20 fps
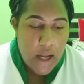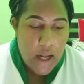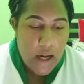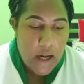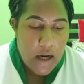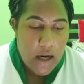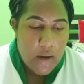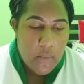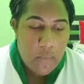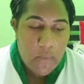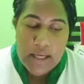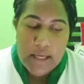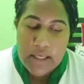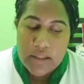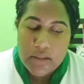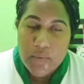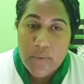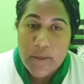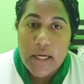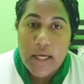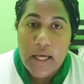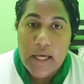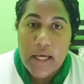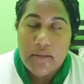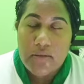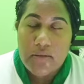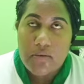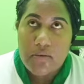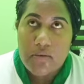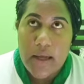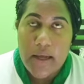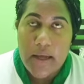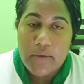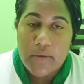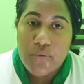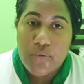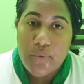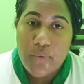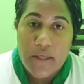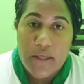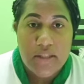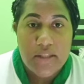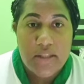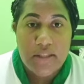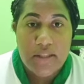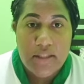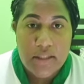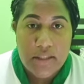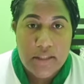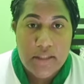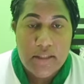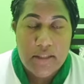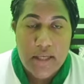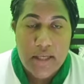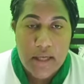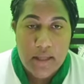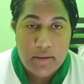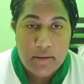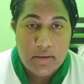while at work, and to ascertain that